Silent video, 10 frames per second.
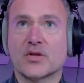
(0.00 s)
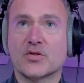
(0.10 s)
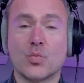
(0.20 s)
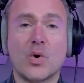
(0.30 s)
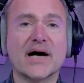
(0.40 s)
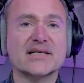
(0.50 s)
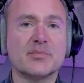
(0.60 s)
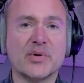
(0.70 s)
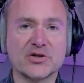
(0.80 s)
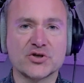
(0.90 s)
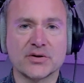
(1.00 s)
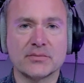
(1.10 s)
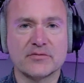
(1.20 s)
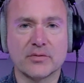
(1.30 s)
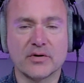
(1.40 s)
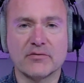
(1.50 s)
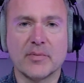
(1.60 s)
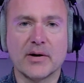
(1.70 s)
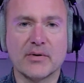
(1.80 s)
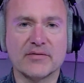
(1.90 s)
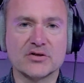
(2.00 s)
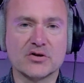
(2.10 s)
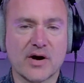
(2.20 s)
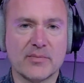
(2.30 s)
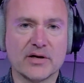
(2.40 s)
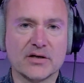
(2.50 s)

wider picture, for want of a better way of describing it,